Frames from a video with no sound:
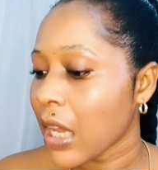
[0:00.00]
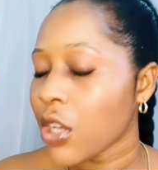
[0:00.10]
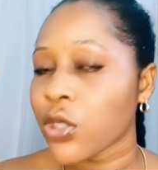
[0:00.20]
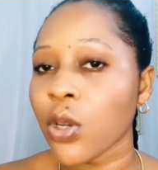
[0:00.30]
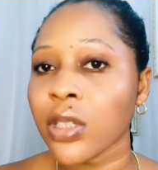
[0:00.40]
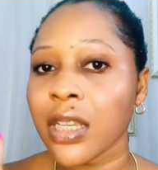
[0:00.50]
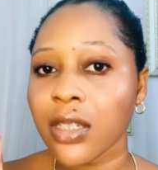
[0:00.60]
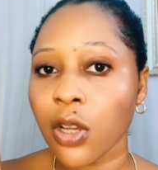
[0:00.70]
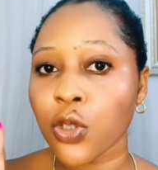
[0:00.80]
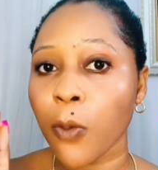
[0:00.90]
So this
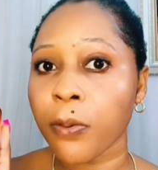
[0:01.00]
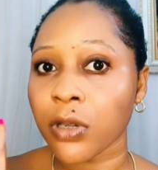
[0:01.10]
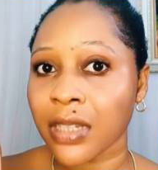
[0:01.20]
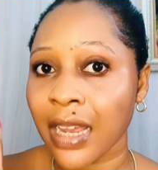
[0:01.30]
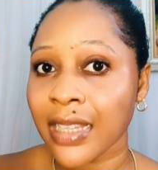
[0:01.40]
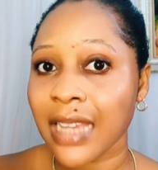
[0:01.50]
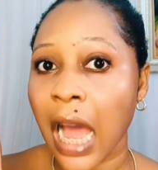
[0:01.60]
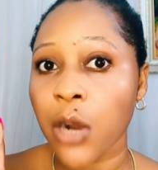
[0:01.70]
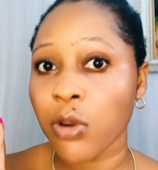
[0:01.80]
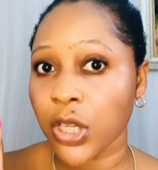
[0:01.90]
also protects
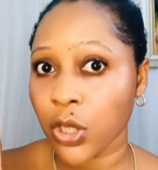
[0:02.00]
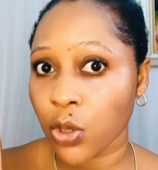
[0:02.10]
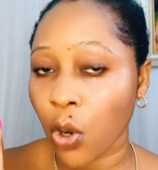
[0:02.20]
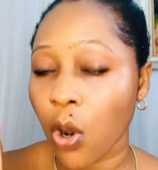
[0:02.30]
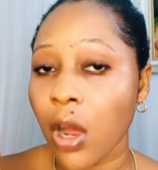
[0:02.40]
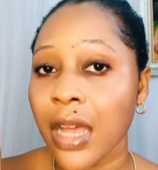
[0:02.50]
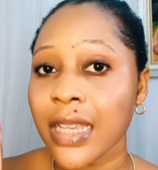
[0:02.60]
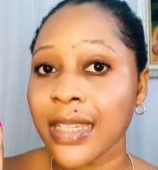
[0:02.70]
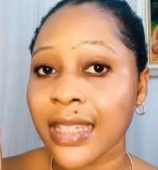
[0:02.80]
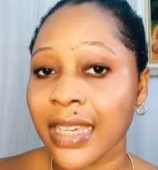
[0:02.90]
and restore
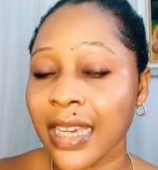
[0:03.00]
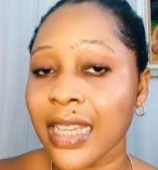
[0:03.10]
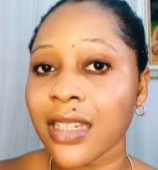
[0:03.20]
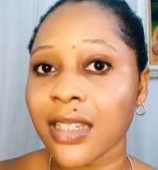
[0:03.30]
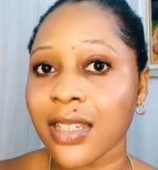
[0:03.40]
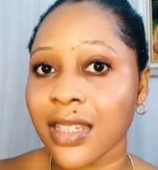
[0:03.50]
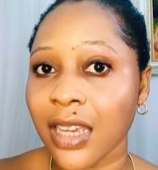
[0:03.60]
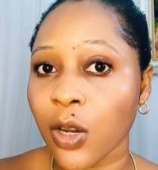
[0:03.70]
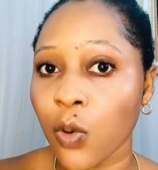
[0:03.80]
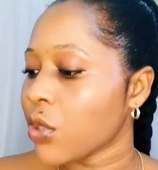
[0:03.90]
skin
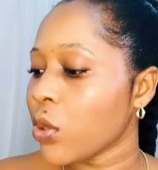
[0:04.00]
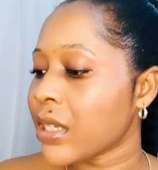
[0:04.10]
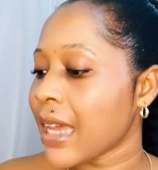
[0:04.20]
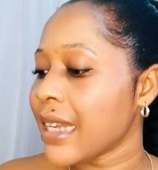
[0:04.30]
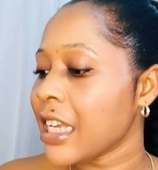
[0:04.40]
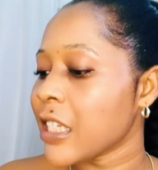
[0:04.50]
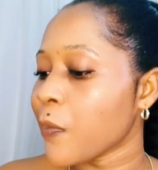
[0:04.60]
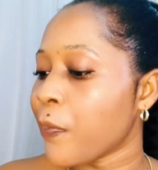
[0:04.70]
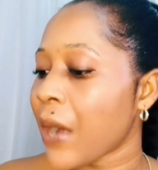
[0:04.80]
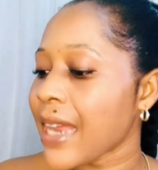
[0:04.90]
cells. So he said
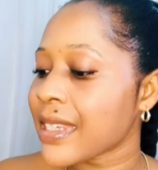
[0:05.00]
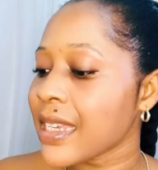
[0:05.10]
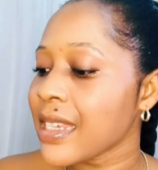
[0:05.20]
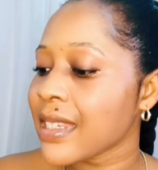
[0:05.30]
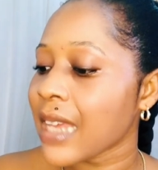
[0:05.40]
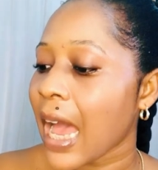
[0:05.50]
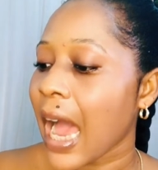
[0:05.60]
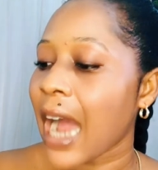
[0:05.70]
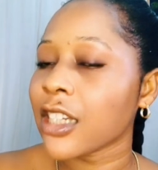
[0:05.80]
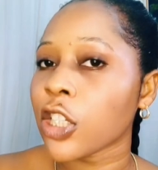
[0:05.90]
it brightens
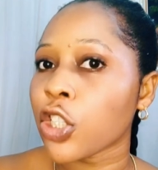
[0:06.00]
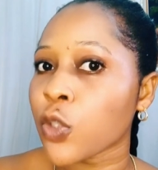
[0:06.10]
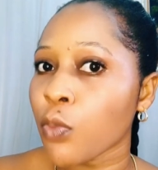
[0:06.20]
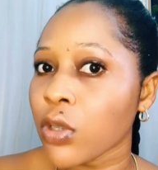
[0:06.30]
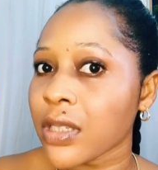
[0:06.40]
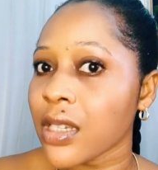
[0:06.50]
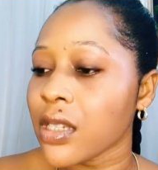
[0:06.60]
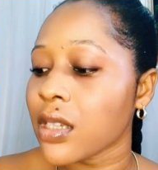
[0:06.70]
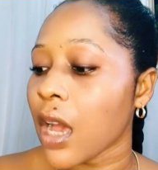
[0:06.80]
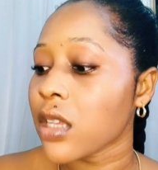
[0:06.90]
and
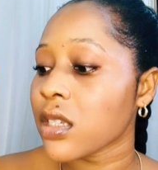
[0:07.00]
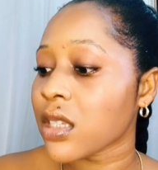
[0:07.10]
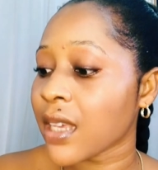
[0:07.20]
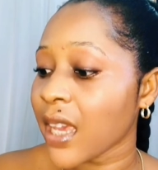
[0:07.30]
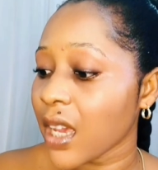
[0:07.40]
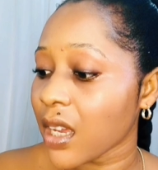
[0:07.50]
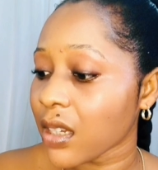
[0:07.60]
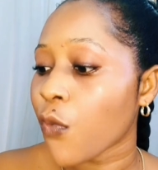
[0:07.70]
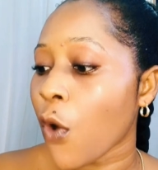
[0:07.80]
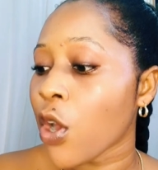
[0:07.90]
smooths skin
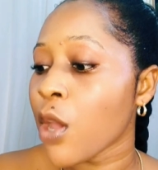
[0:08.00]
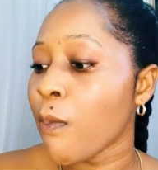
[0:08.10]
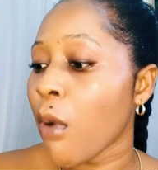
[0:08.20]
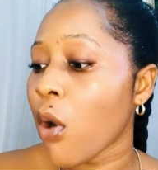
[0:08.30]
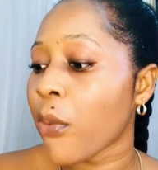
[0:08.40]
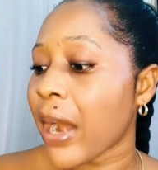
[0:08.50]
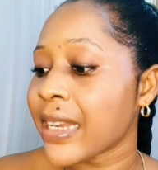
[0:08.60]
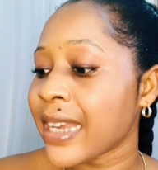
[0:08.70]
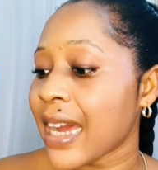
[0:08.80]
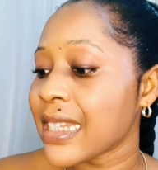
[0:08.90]
for a more
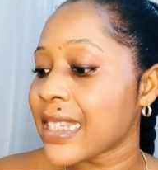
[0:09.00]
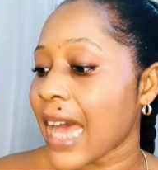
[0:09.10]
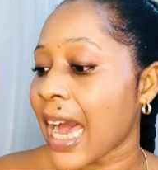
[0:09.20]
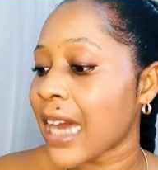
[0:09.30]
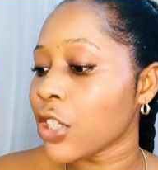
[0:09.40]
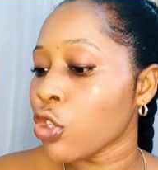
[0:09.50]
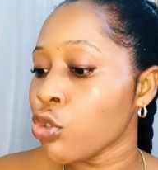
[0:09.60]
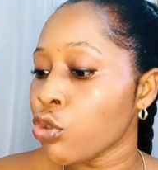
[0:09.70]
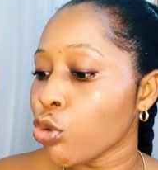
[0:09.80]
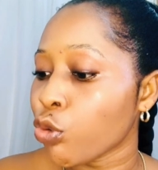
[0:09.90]
radiant and
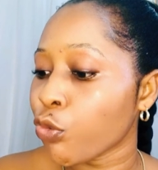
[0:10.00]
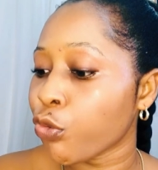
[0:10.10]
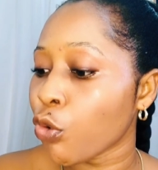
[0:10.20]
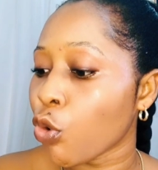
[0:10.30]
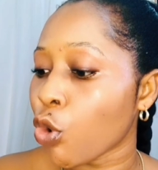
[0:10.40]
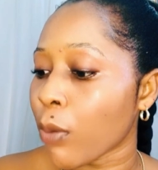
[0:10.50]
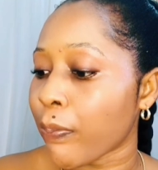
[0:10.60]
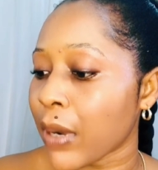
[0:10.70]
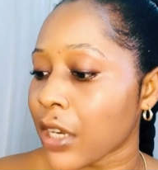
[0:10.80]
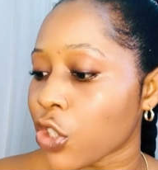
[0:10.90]
youthful
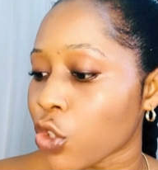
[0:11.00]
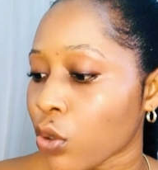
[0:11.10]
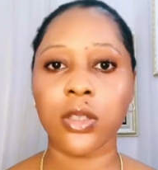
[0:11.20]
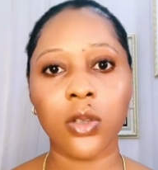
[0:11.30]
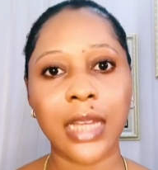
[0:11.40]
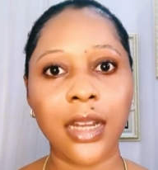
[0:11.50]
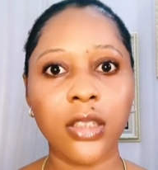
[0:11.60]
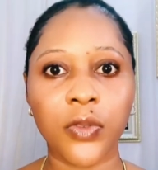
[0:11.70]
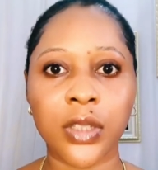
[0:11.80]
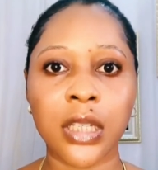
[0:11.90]
complexion. So there are a lot
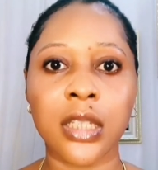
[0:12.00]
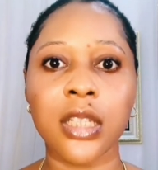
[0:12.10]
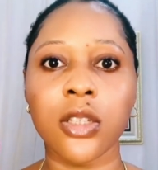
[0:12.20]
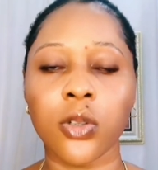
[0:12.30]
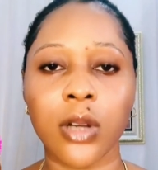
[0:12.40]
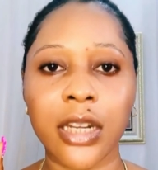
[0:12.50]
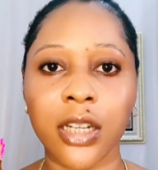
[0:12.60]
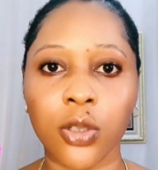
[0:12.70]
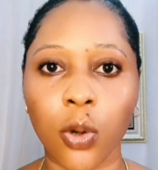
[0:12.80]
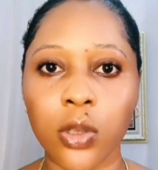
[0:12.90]
of things this Dr. Rachel
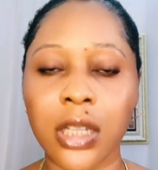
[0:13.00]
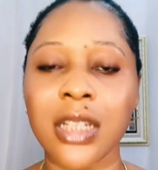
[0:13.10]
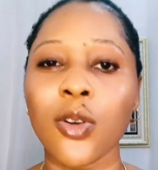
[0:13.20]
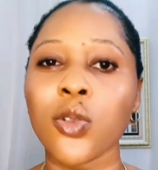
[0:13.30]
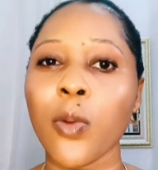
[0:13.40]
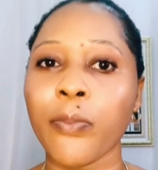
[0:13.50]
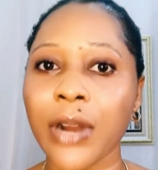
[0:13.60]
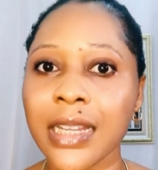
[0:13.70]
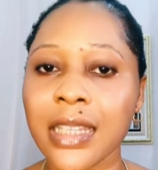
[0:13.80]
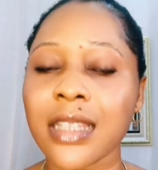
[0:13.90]
does. It also
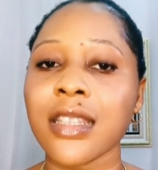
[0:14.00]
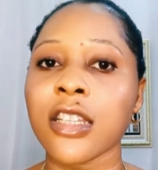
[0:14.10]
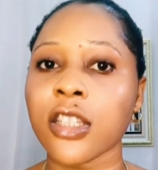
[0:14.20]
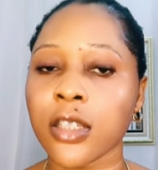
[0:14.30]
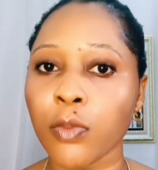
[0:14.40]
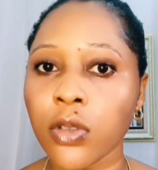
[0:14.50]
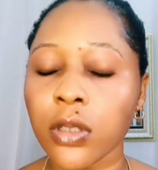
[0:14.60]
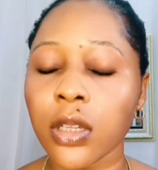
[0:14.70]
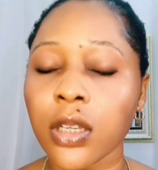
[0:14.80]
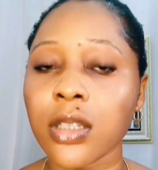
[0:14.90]
brightens, it
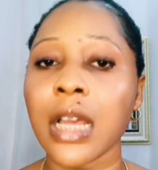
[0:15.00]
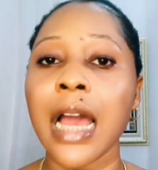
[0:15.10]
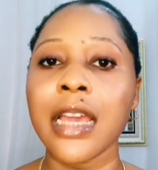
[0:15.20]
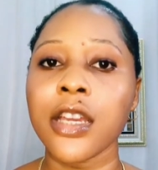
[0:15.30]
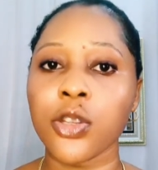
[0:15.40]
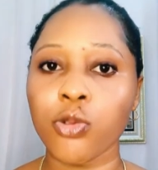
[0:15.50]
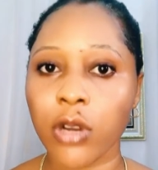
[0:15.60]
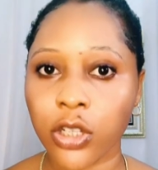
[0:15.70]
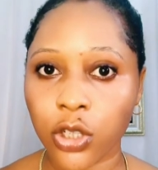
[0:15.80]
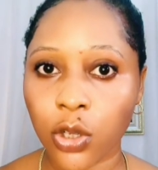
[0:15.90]
smoothens, it
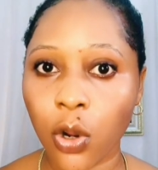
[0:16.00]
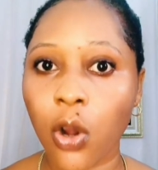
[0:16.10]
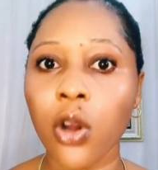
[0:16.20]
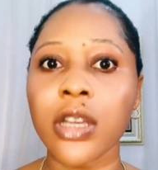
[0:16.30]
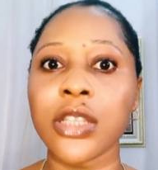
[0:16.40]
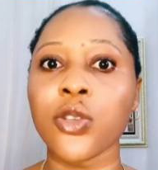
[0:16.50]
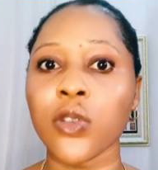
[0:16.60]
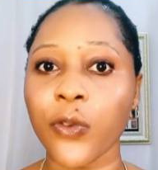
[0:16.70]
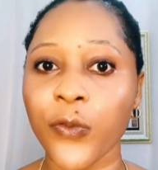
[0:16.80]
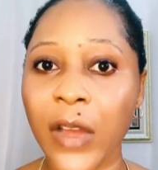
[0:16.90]
restores, it
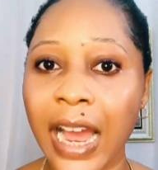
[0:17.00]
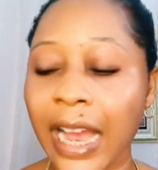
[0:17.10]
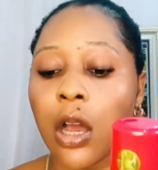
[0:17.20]
unifies.